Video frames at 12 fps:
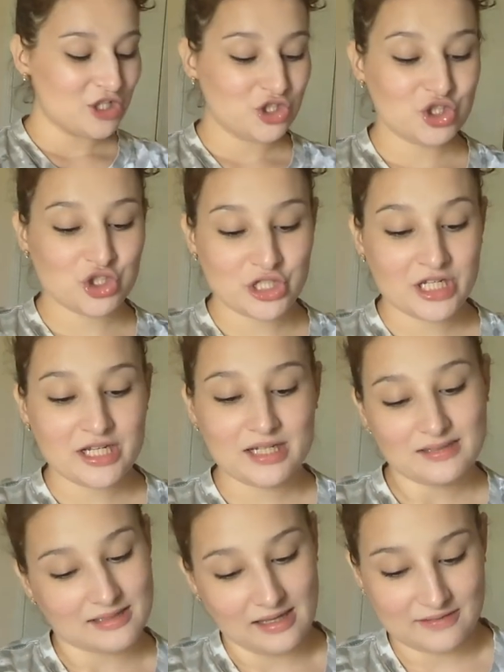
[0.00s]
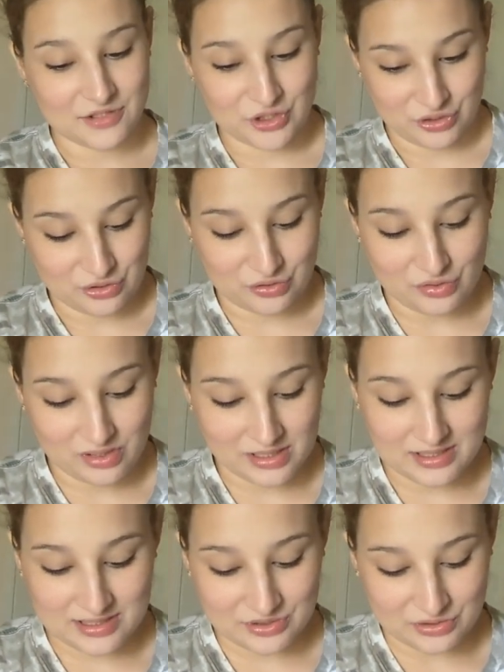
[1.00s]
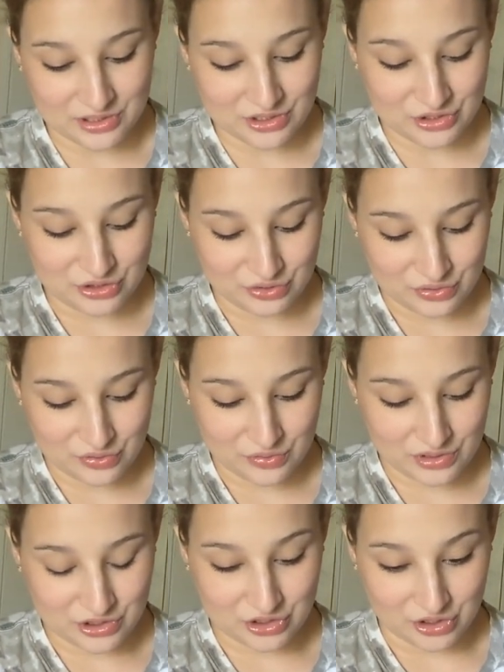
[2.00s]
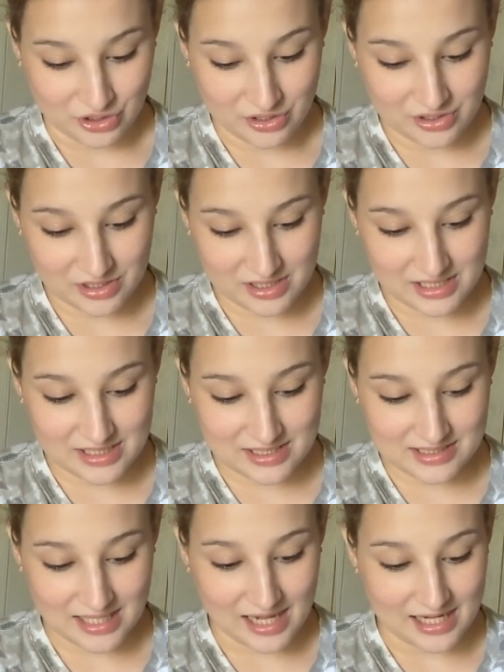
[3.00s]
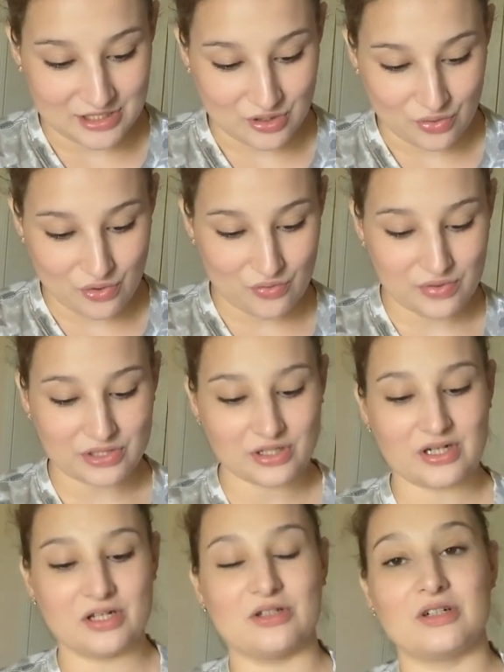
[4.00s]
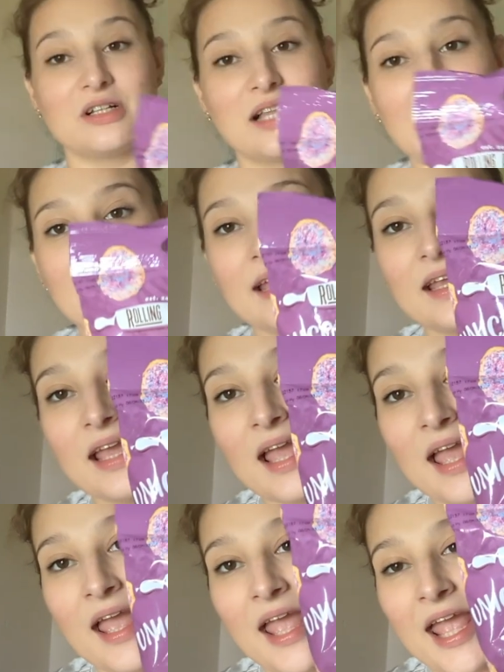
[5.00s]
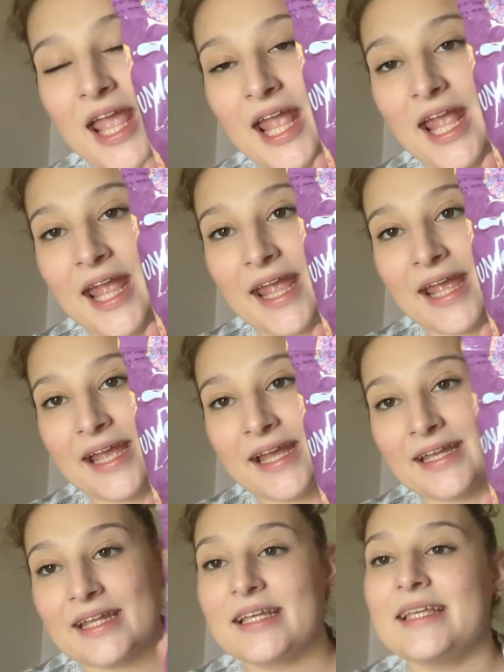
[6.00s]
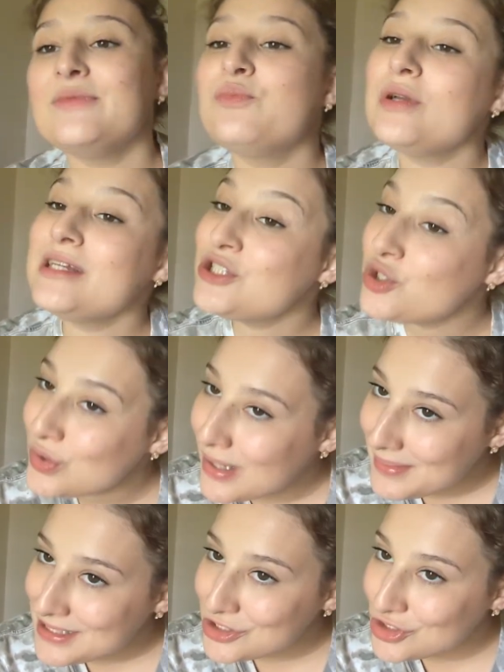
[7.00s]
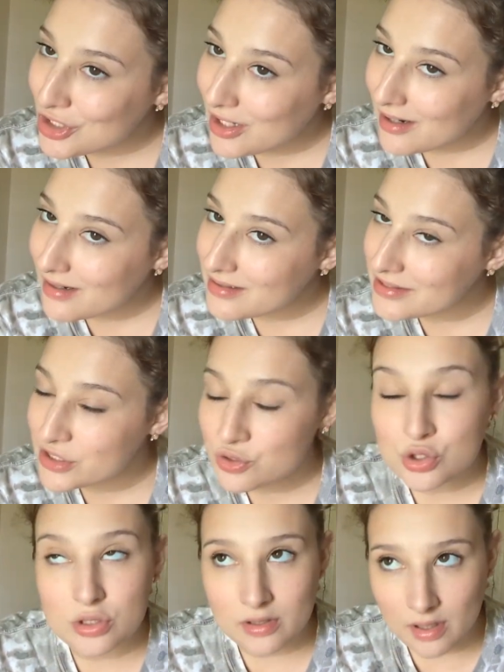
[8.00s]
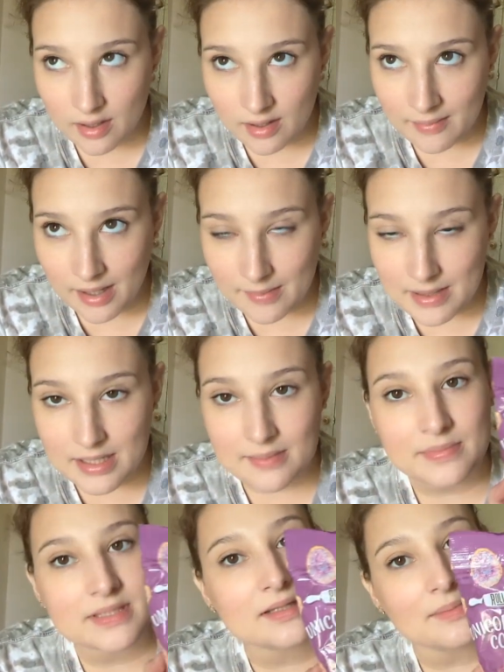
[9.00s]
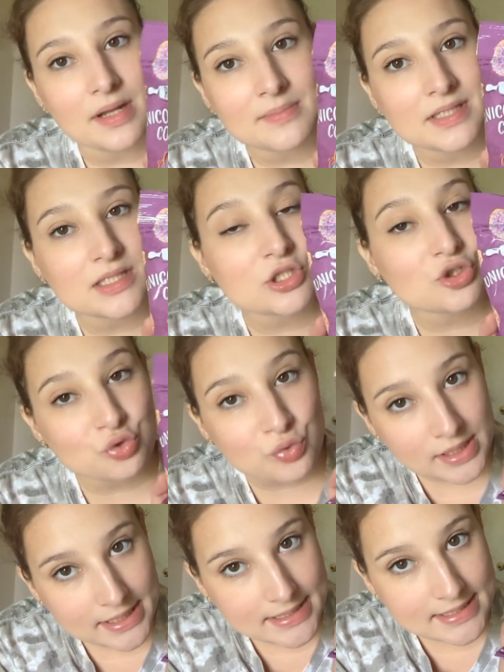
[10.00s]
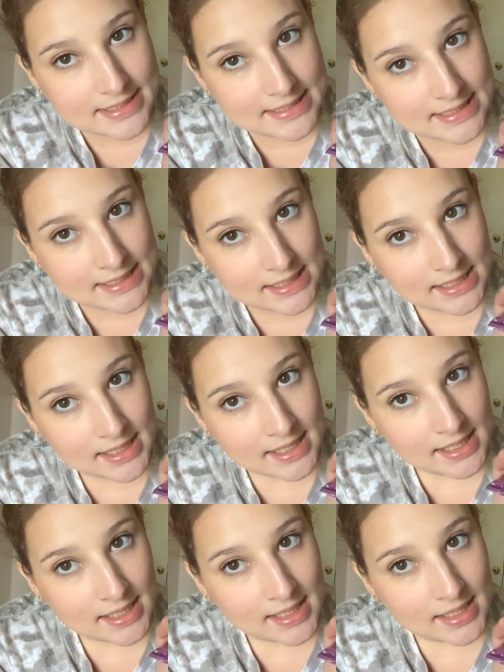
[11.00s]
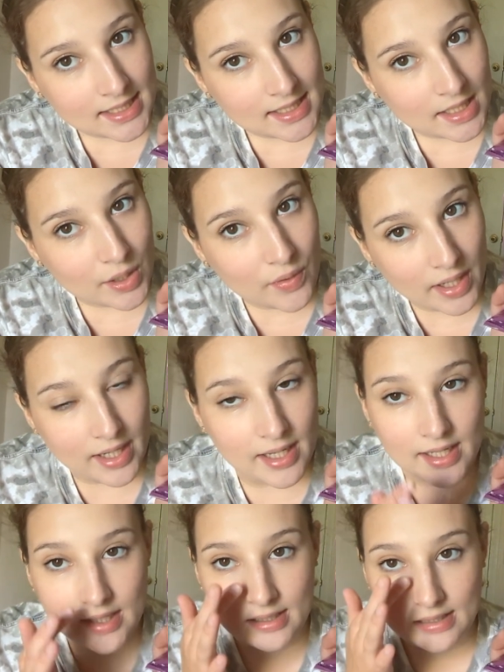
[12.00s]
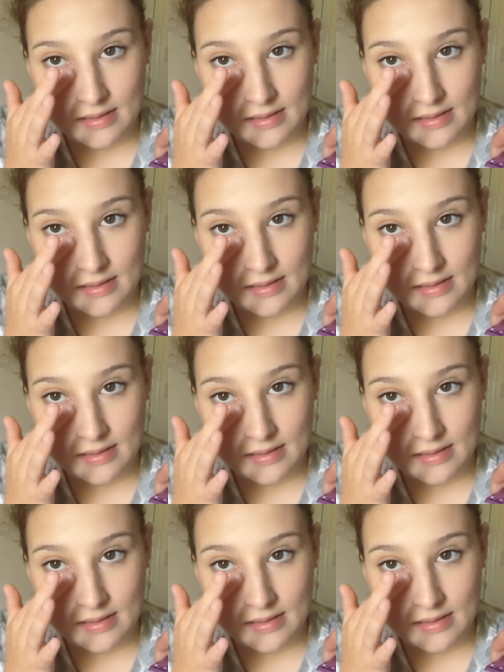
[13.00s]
She loves unicorns, so these are unicorn sugar cookies, and I don't know what they're gonna look like. And we do limit sugar, so do not come at me, but sometimes as a treat, okay?